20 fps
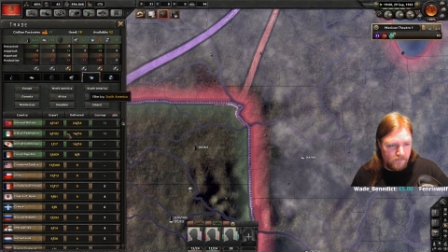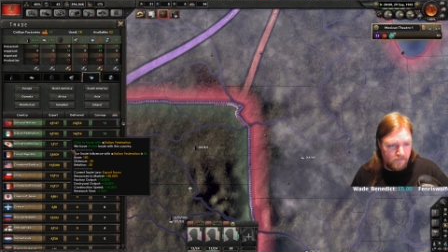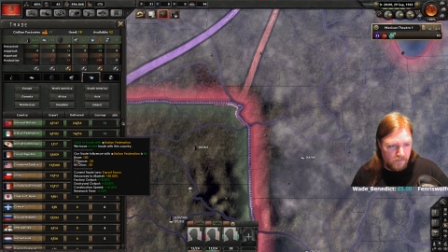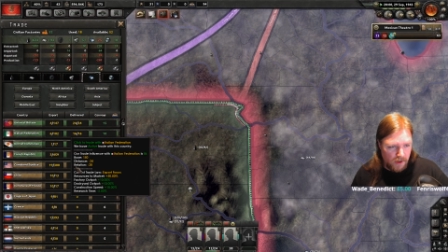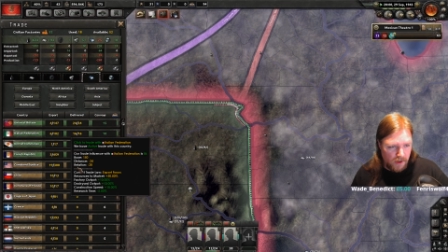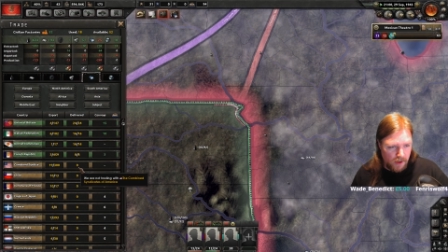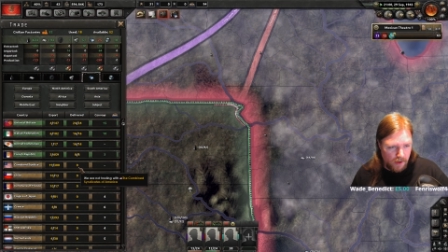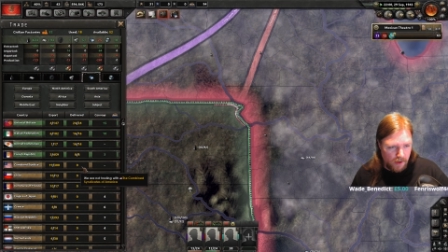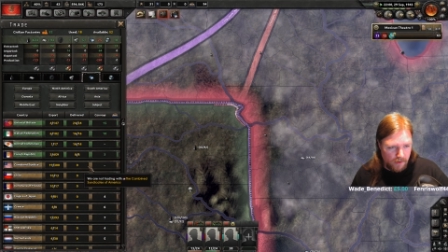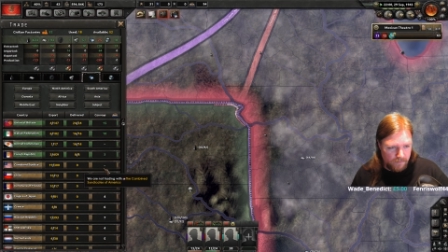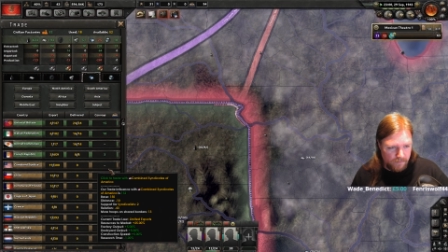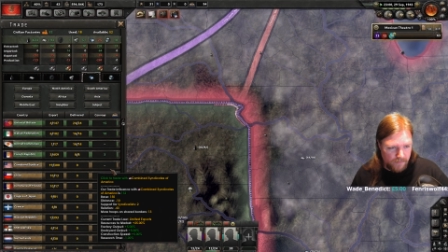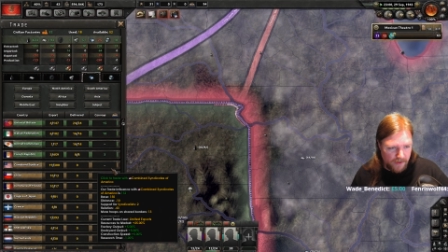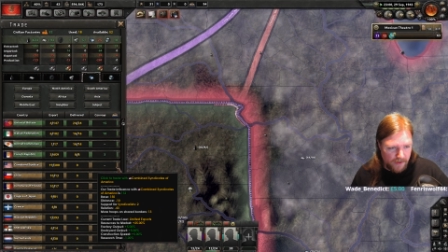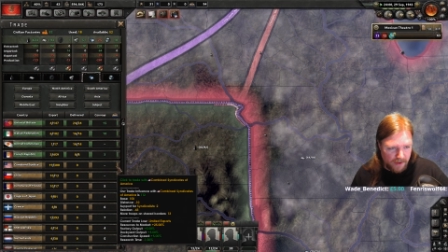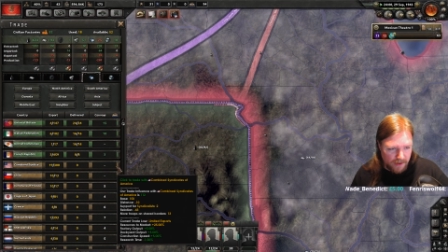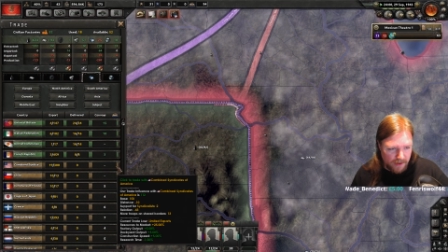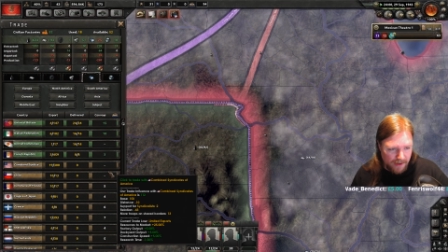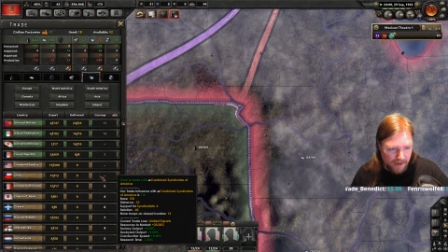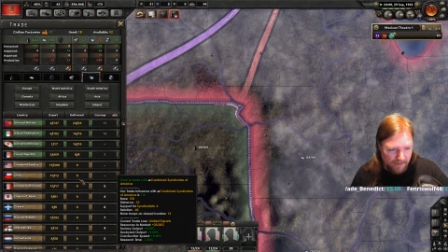Uh, they
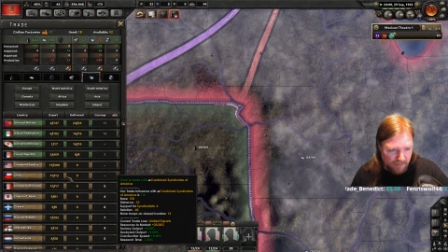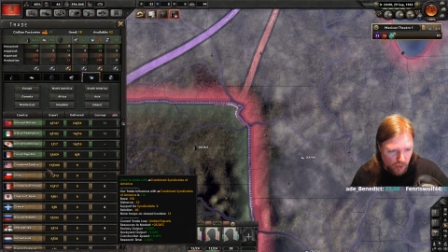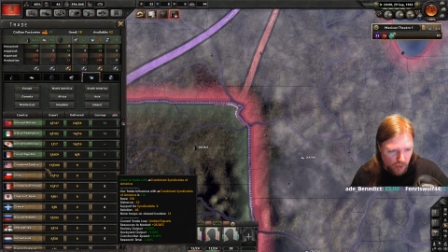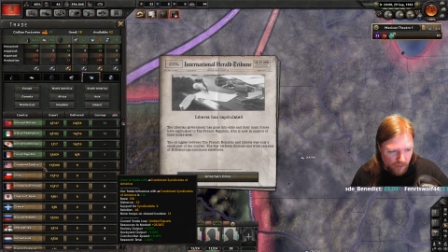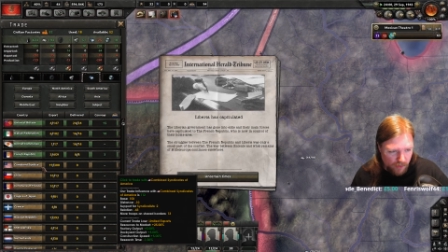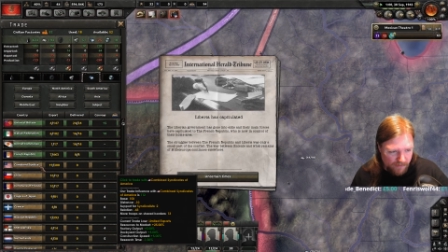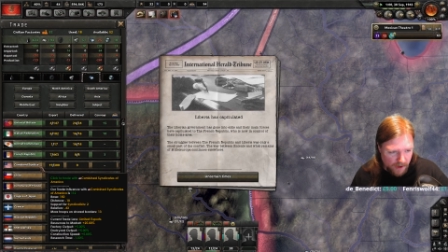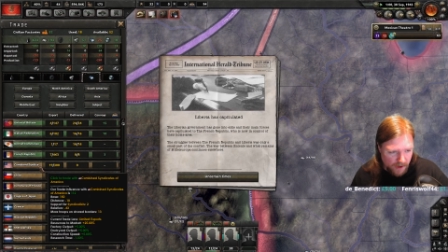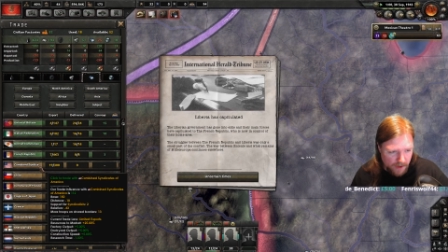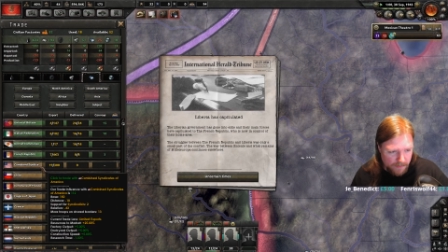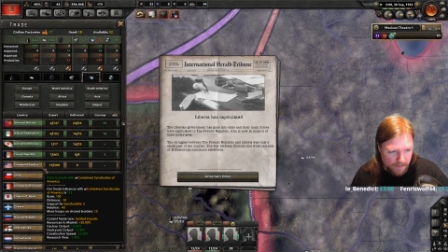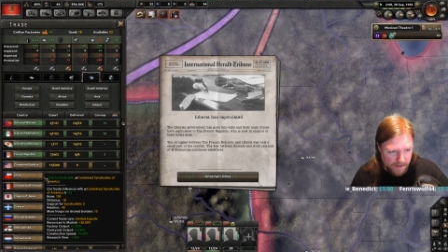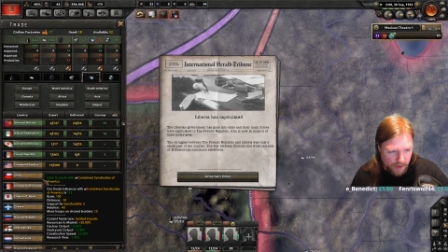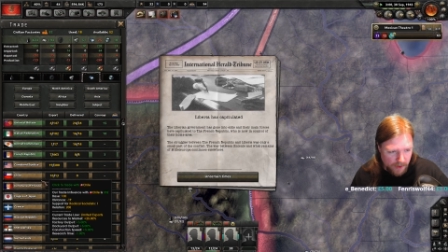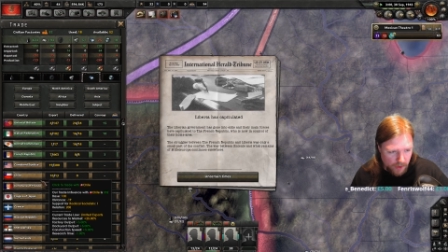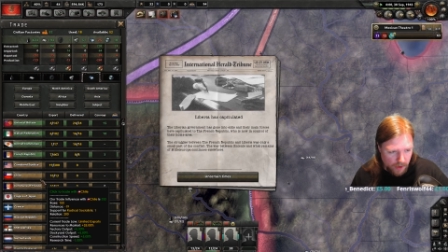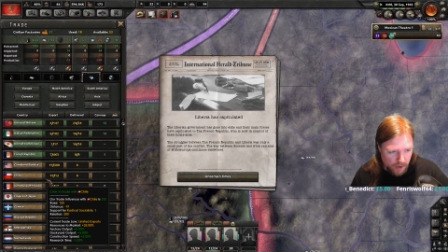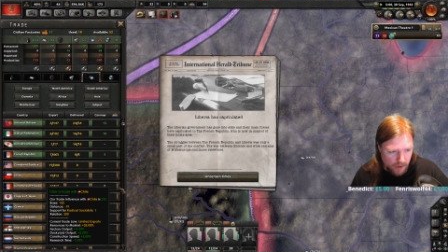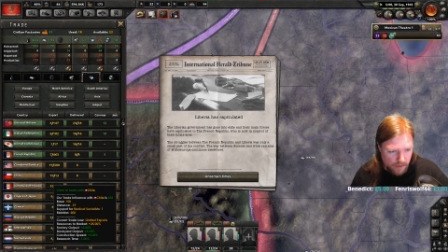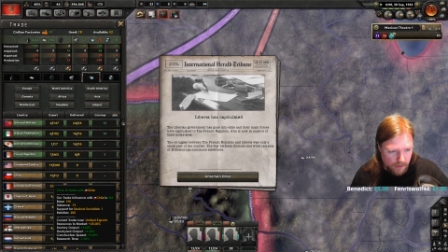can have more
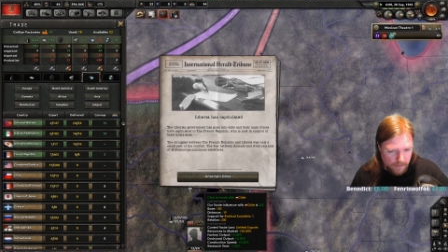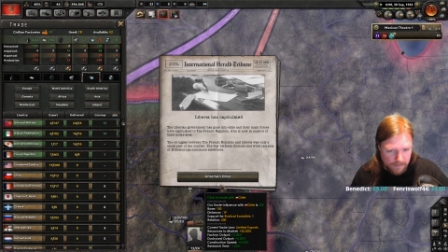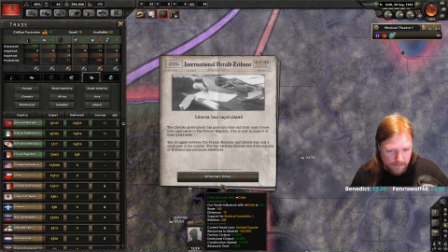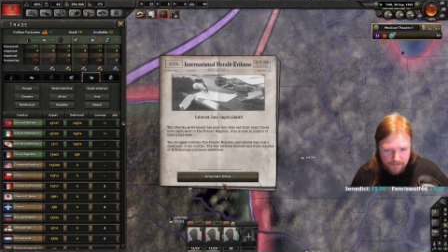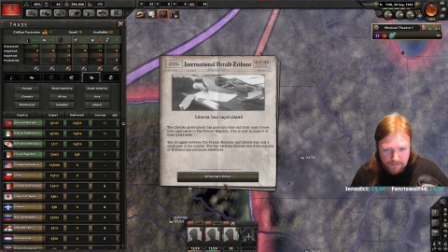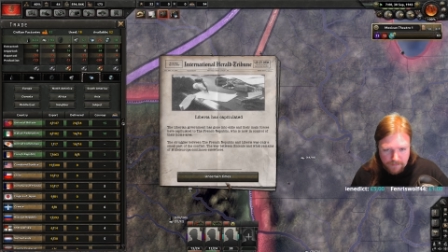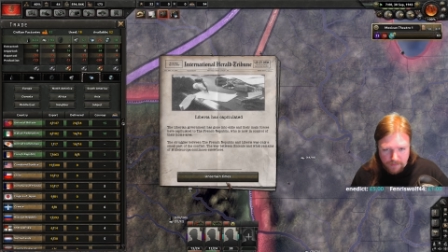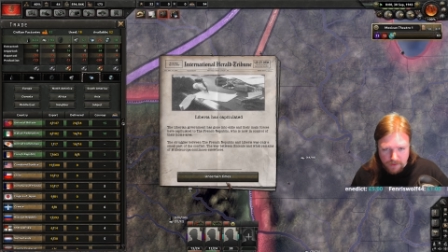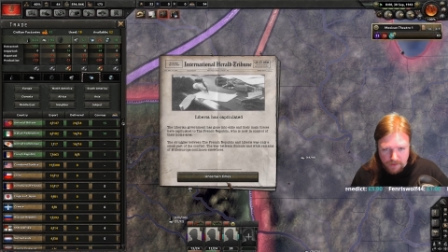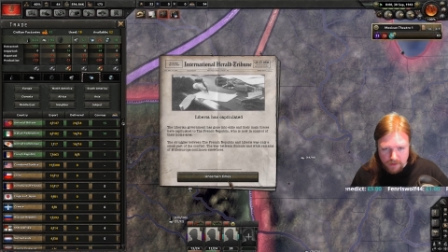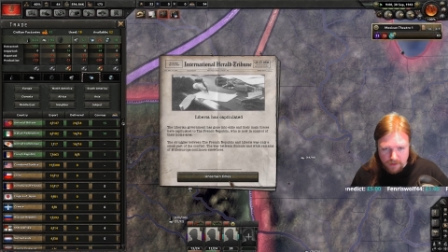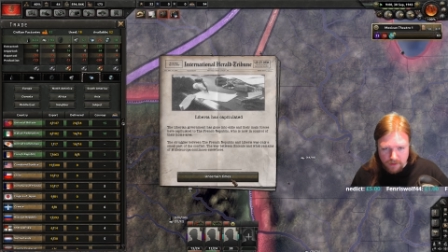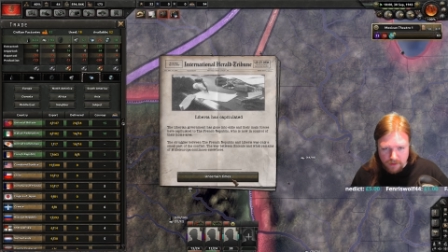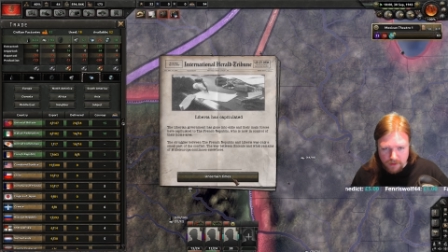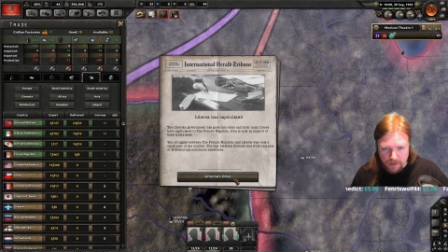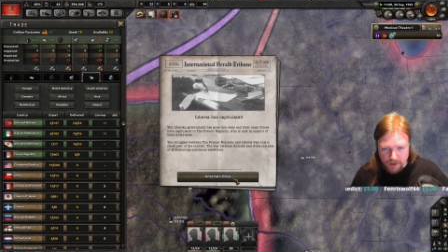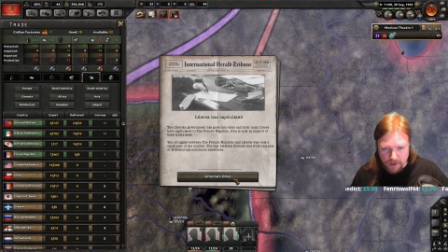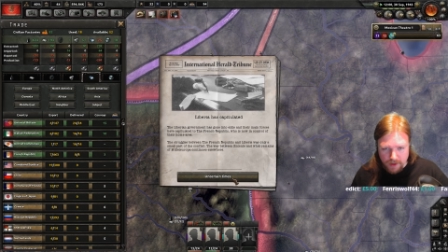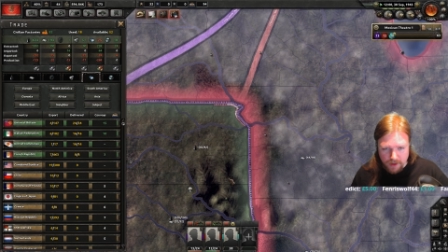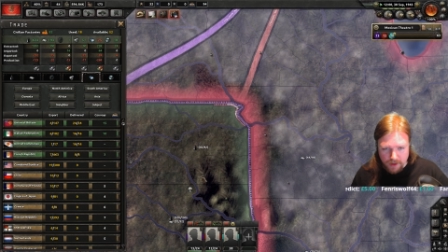firepower
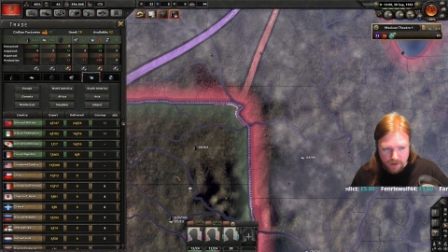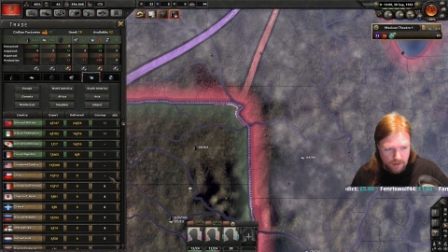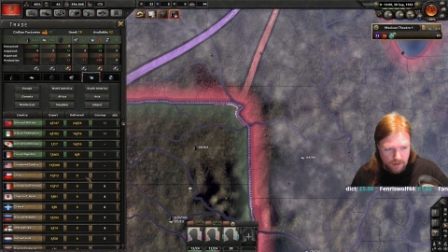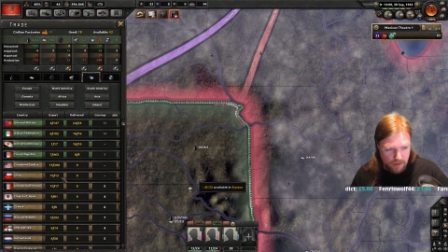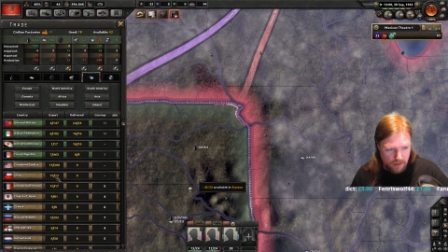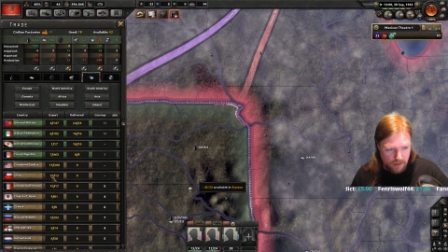than